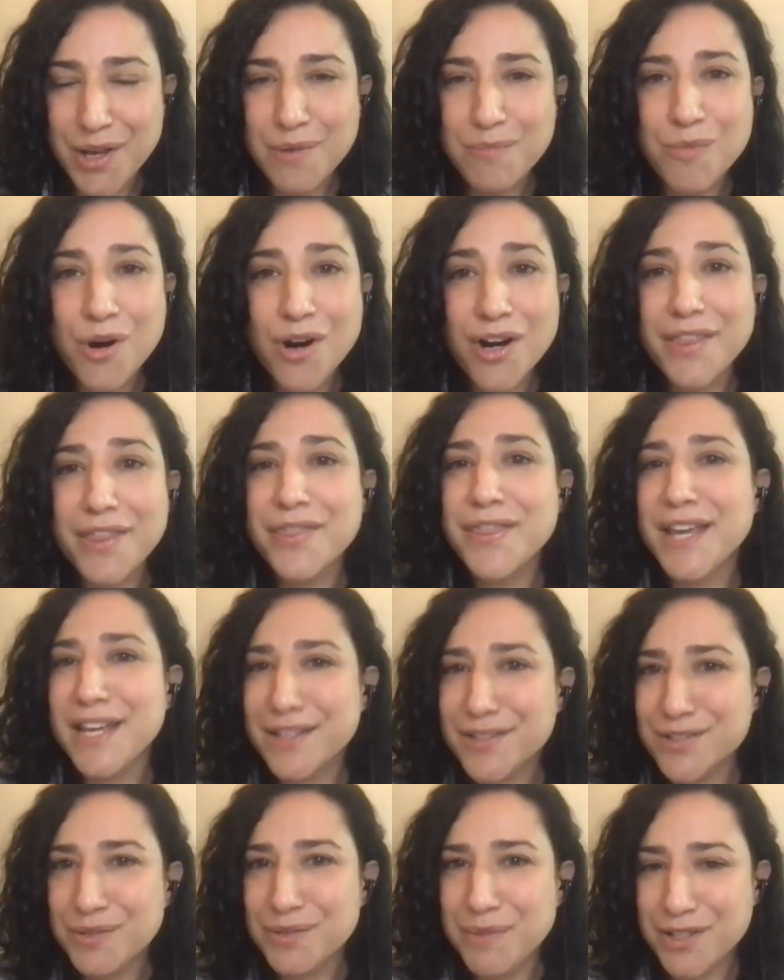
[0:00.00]
Maura,
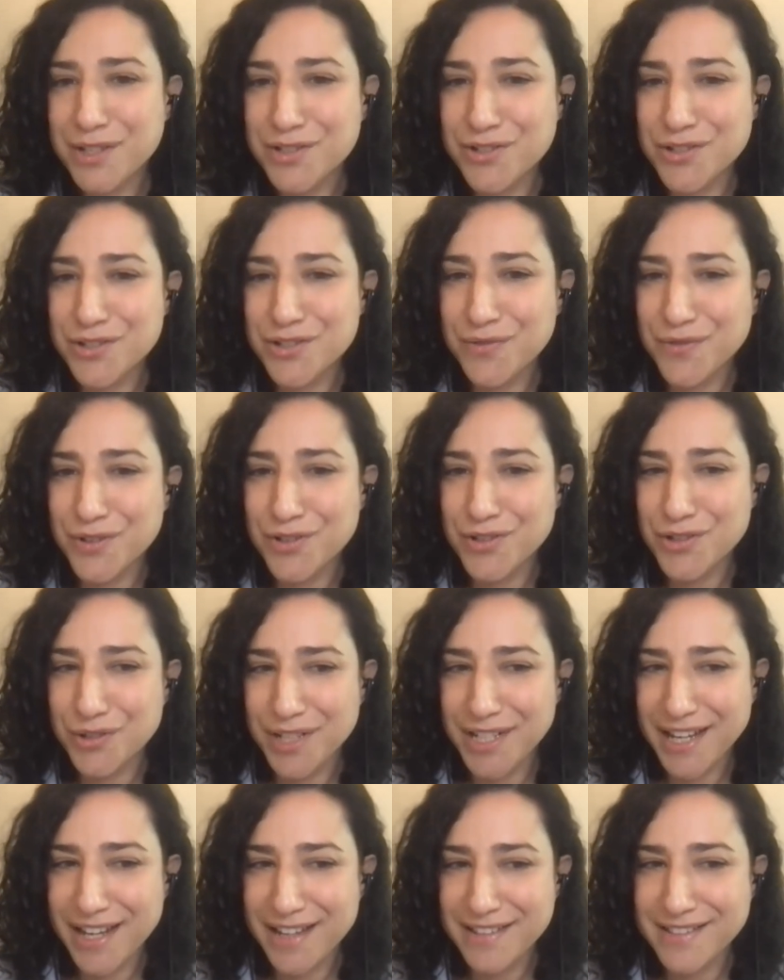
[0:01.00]
thanks so much for
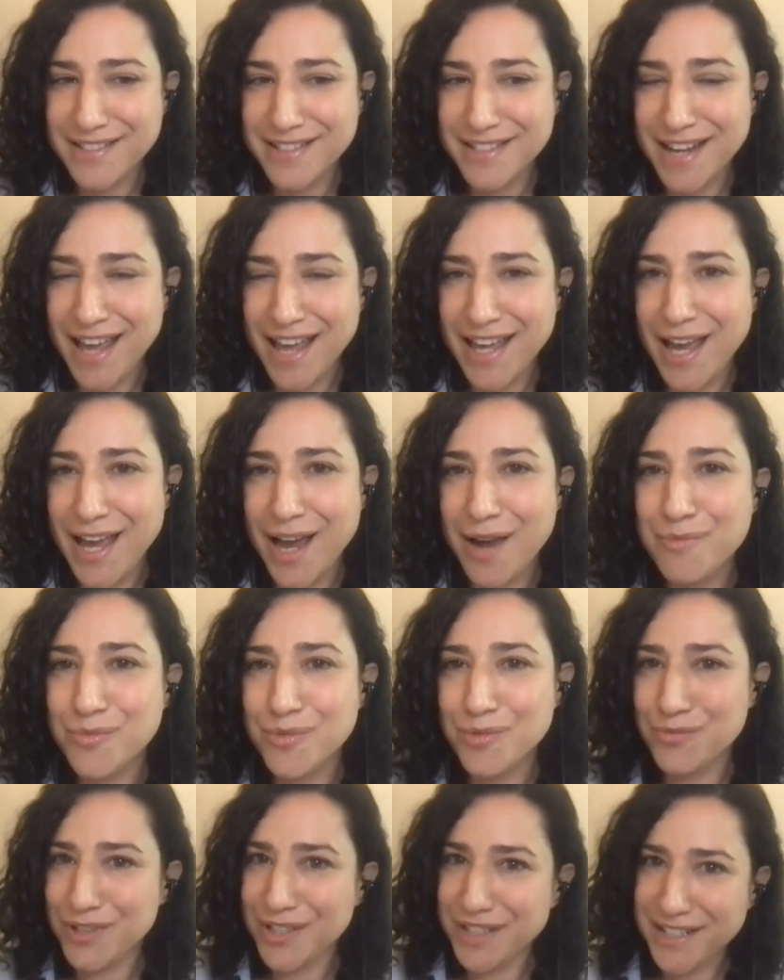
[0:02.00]
joining us today. I'm
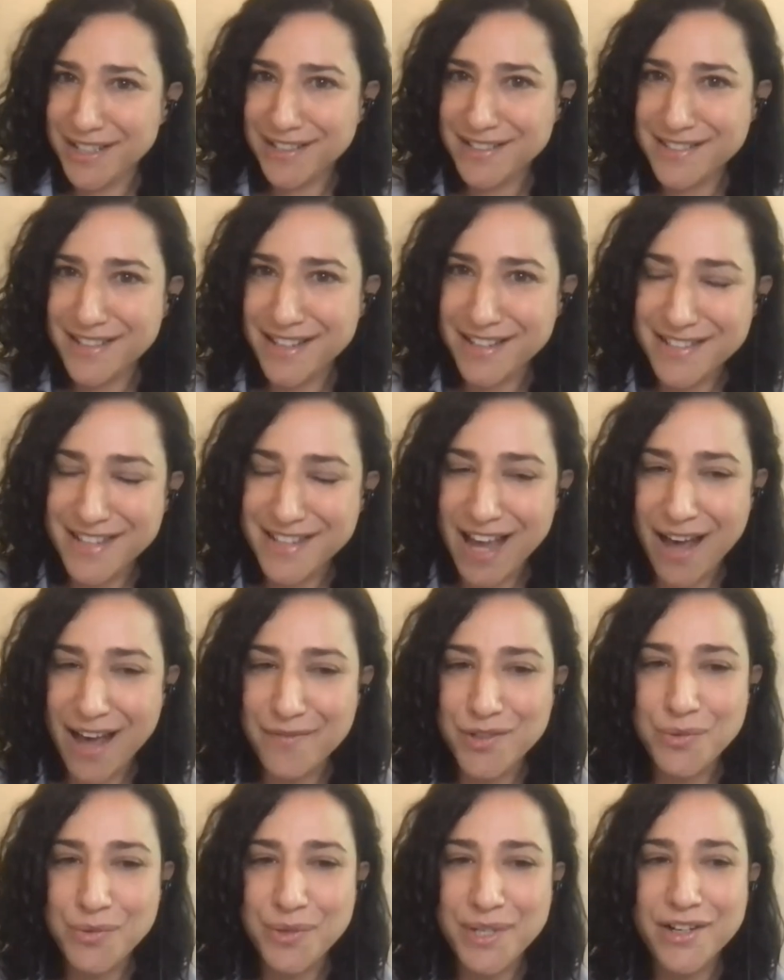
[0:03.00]
really excited to have
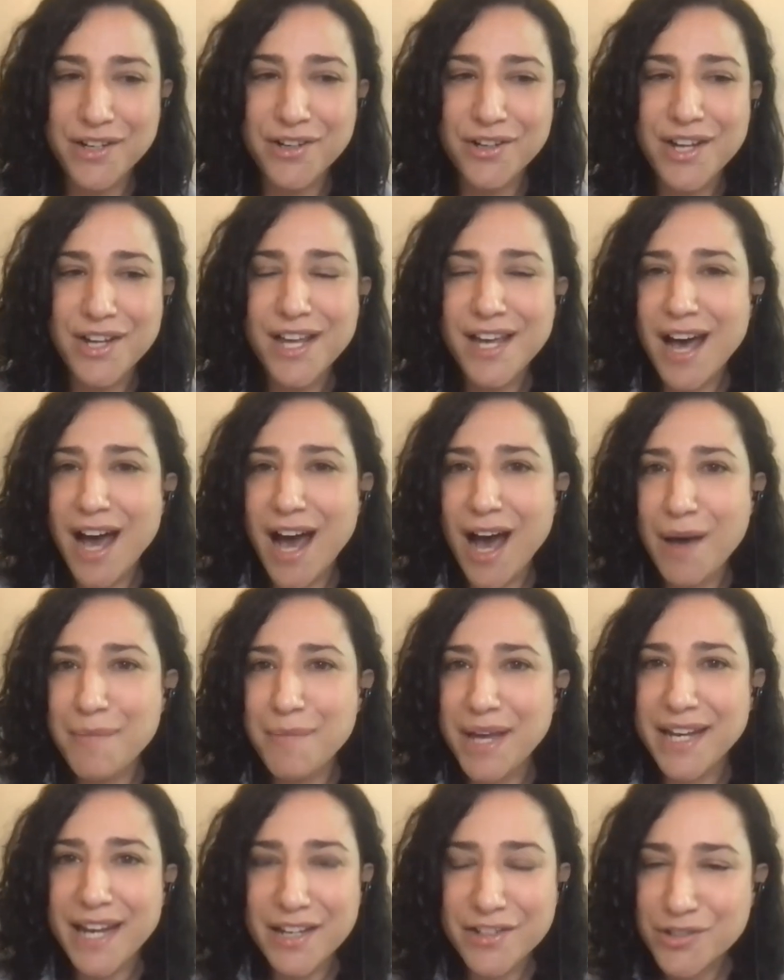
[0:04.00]
you here.
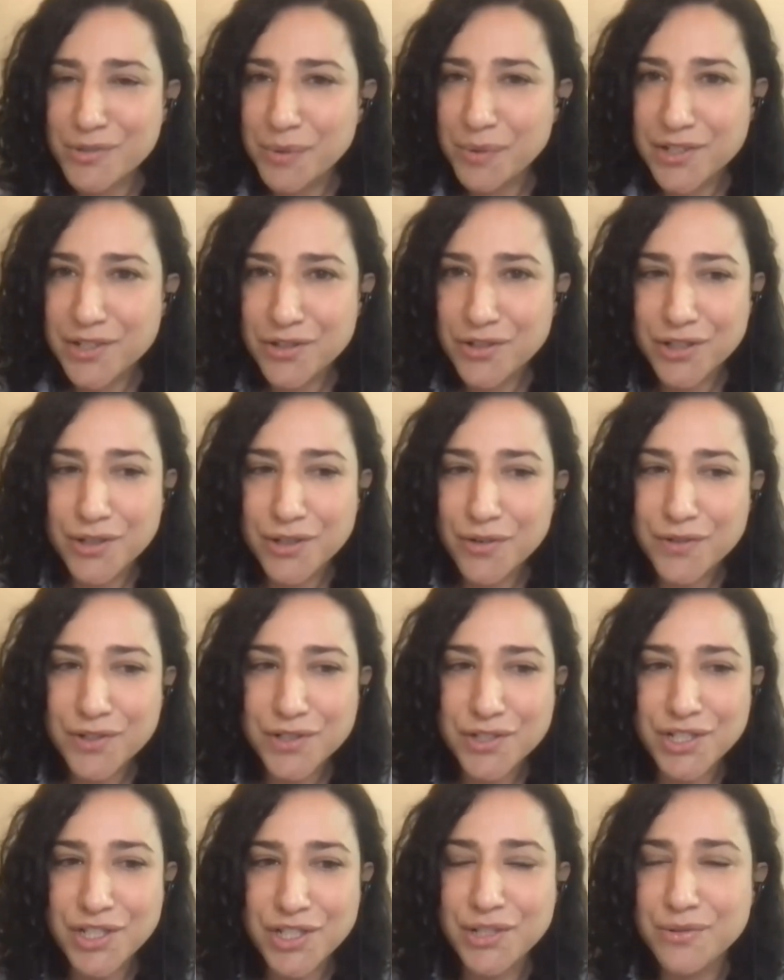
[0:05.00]
And I just want to turn it over
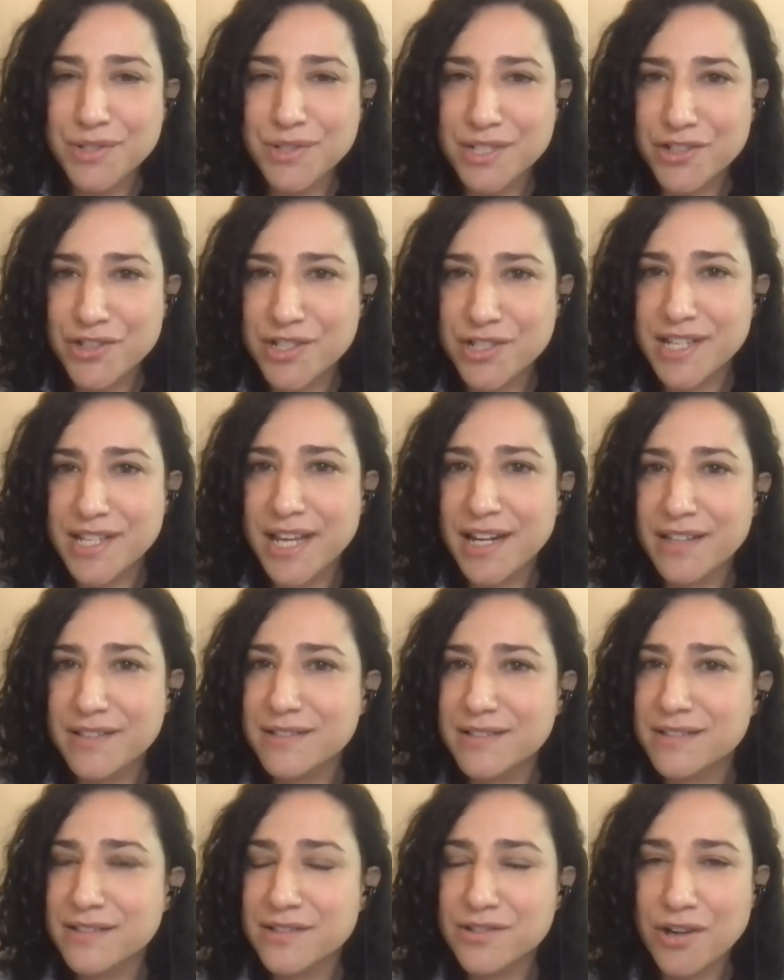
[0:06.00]
to you to just get us
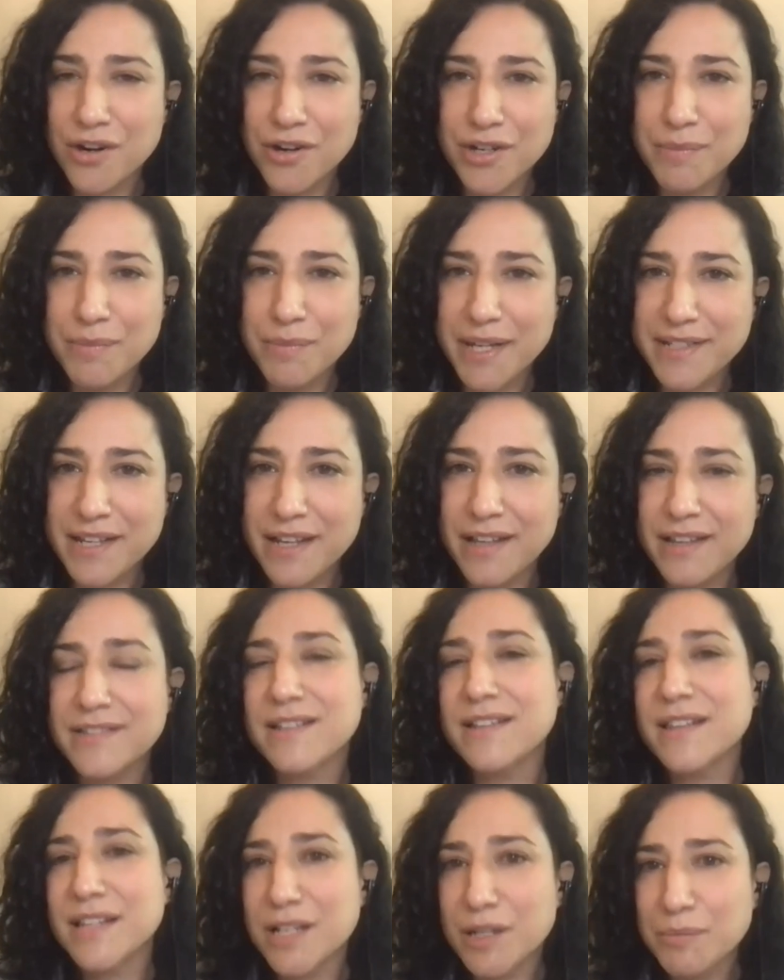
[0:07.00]
started by telling us
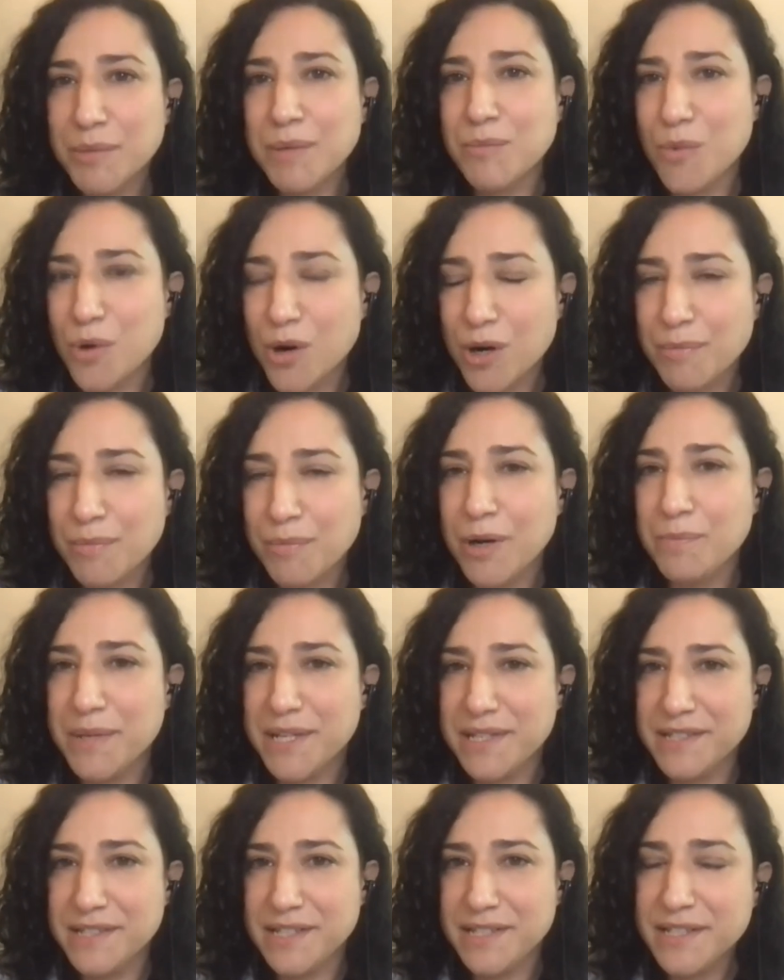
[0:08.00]
a little bit more about
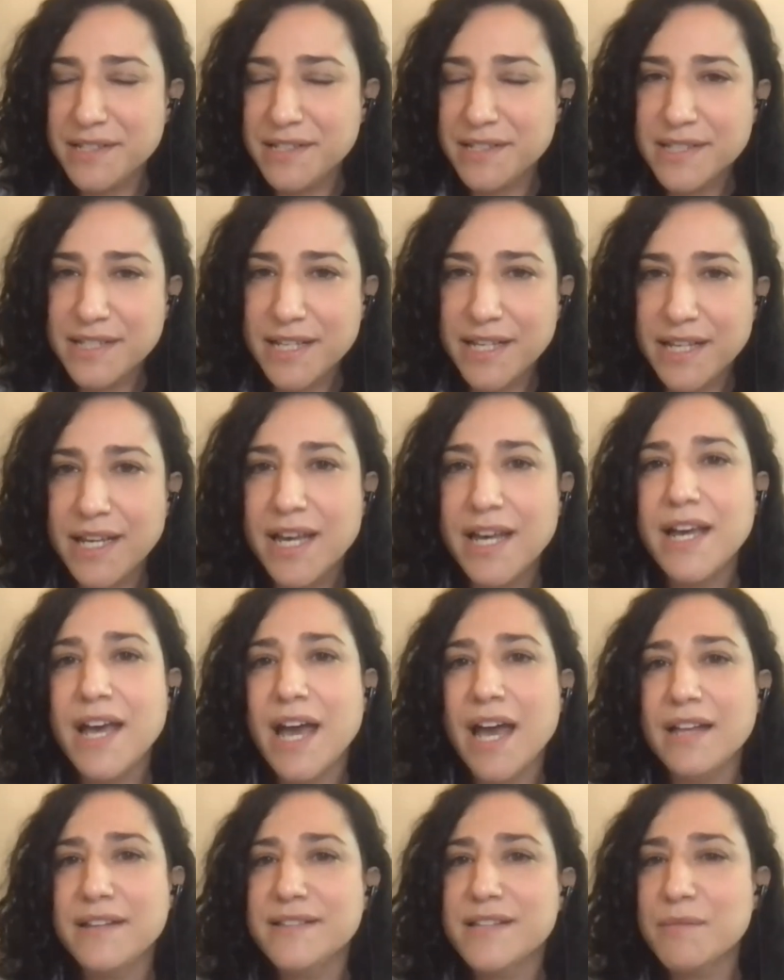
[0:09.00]
PCDC
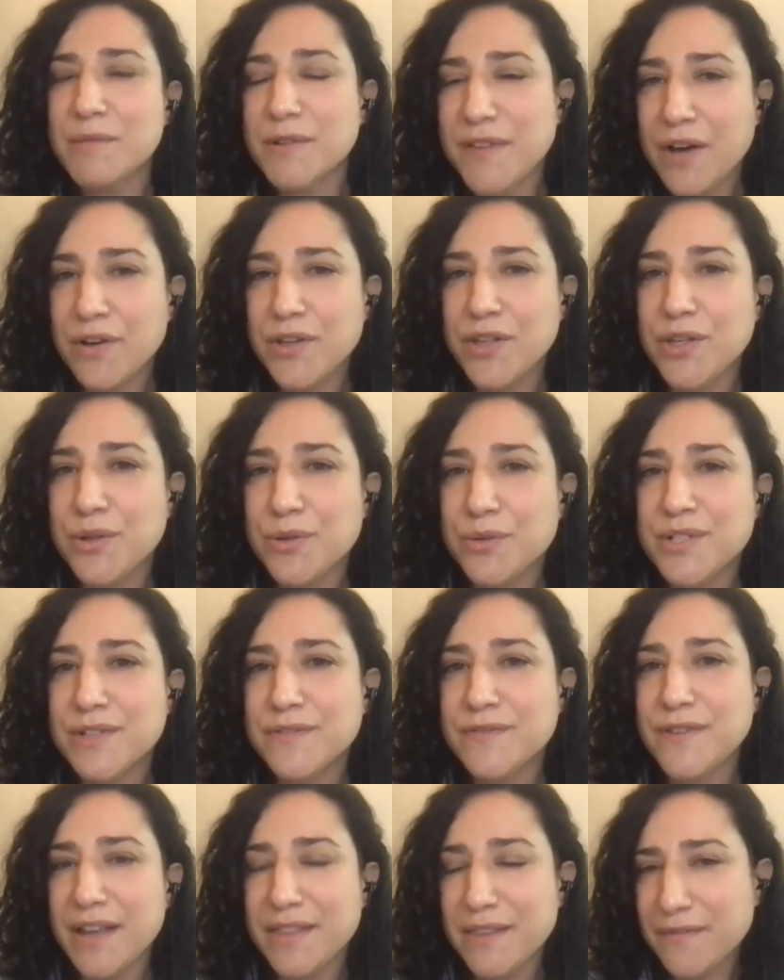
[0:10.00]
and some of how you
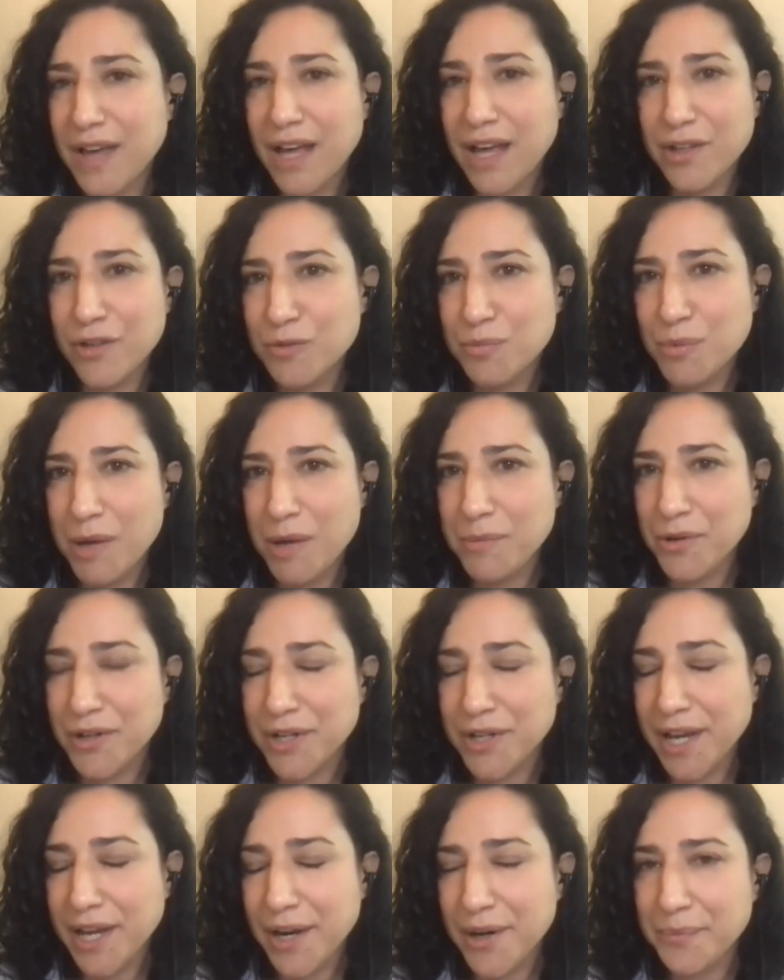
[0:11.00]
define the value of
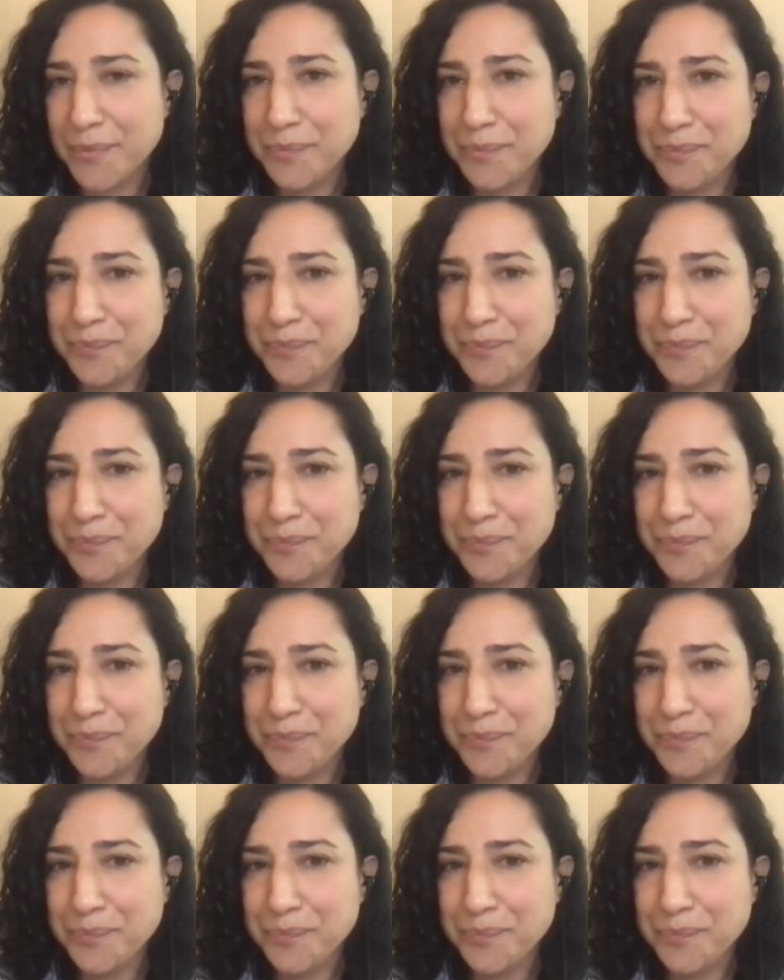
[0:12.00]
primary care.